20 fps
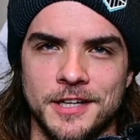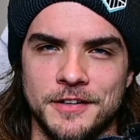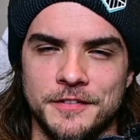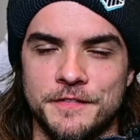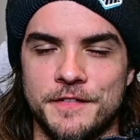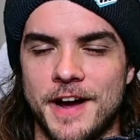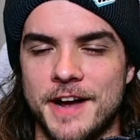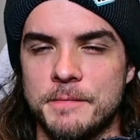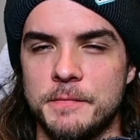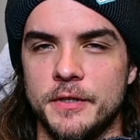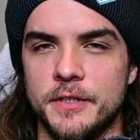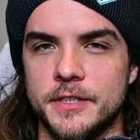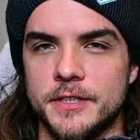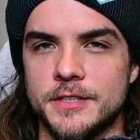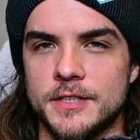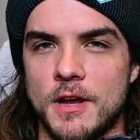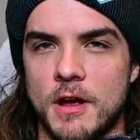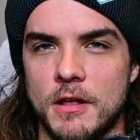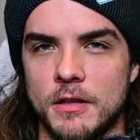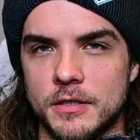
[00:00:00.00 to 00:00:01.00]
$5
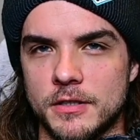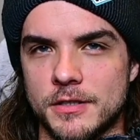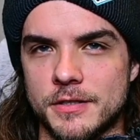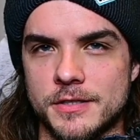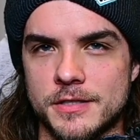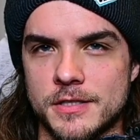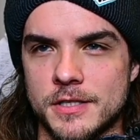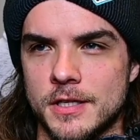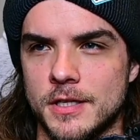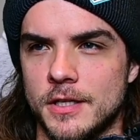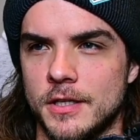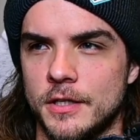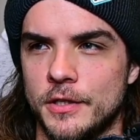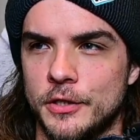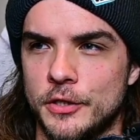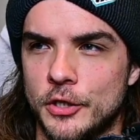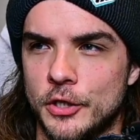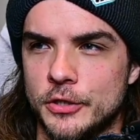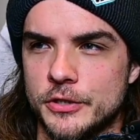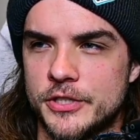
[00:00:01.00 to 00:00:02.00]
million,
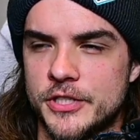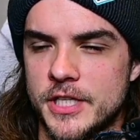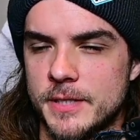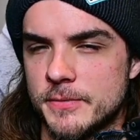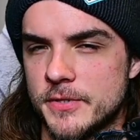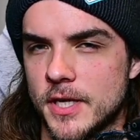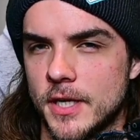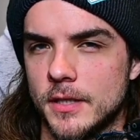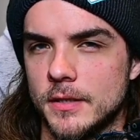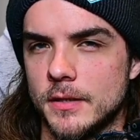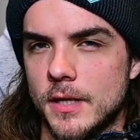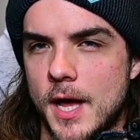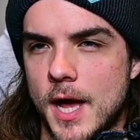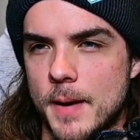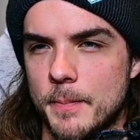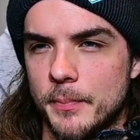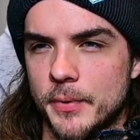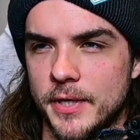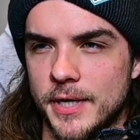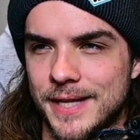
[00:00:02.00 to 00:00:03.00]
you know, seems like a
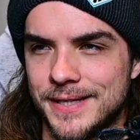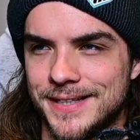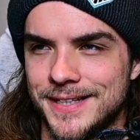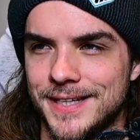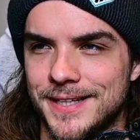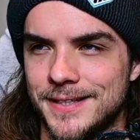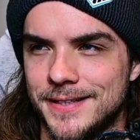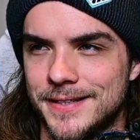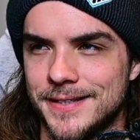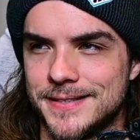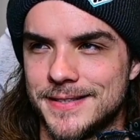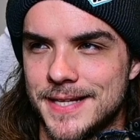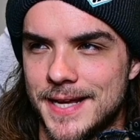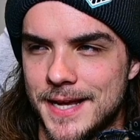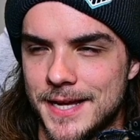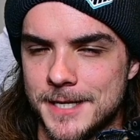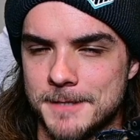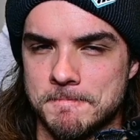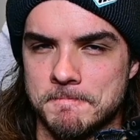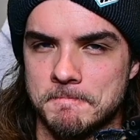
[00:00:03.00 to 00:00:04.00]
lot, but at the end of the
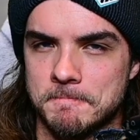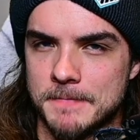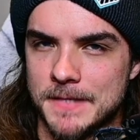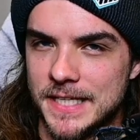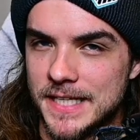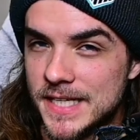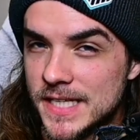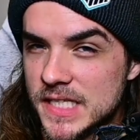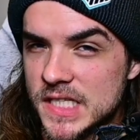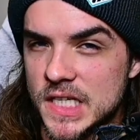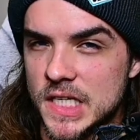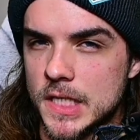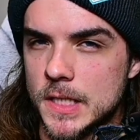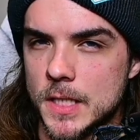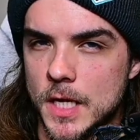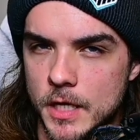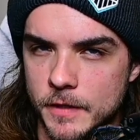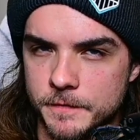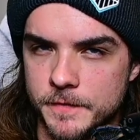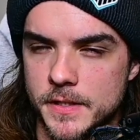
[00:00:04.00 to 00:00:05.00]
day, is it
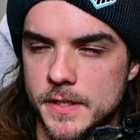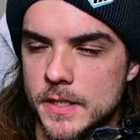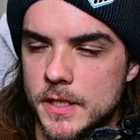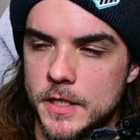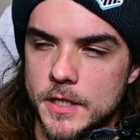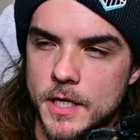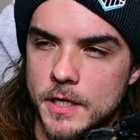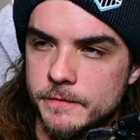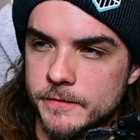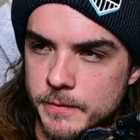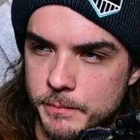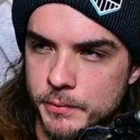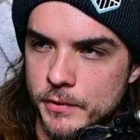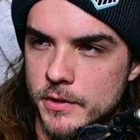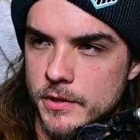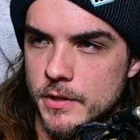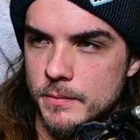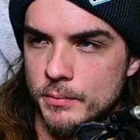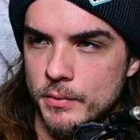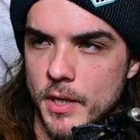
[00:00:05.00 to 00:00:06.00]
enough? Is it enough to
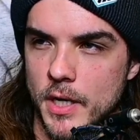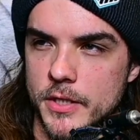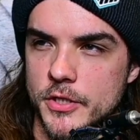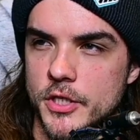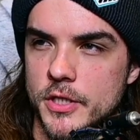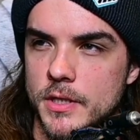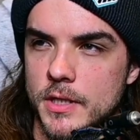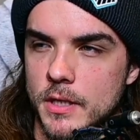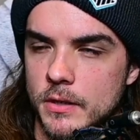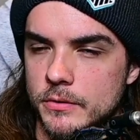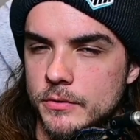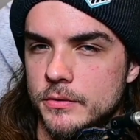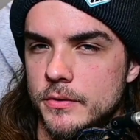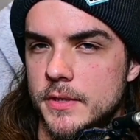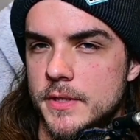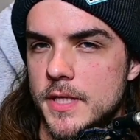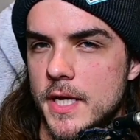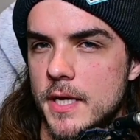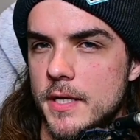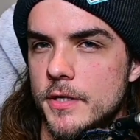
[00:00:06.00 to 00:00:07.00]
push the project out to
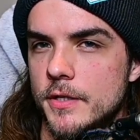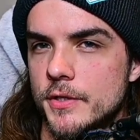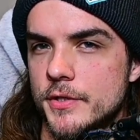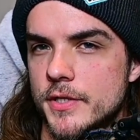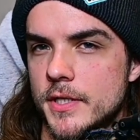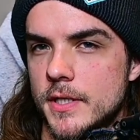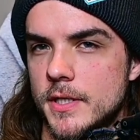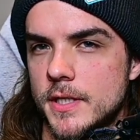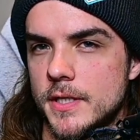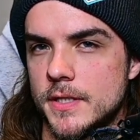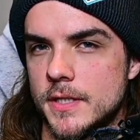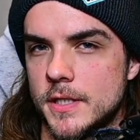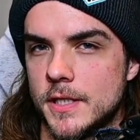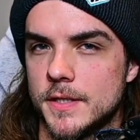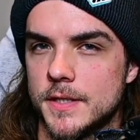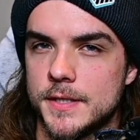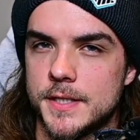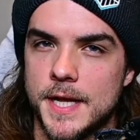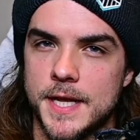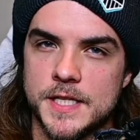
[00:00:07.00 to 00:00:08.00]
the 10 years it needs to
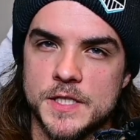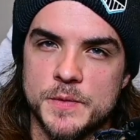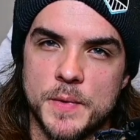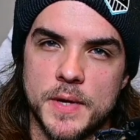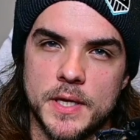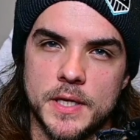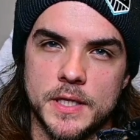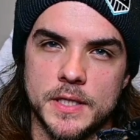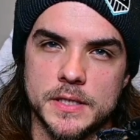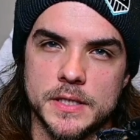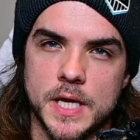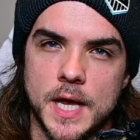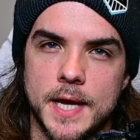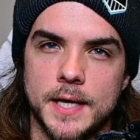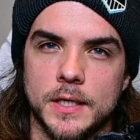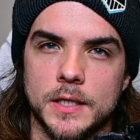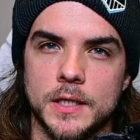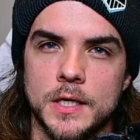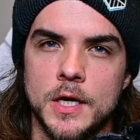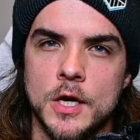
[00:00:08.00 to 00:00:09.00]
get the Tasmanian
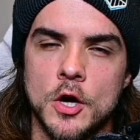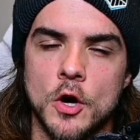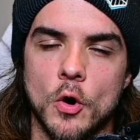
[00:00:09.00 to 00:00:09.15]
tiger?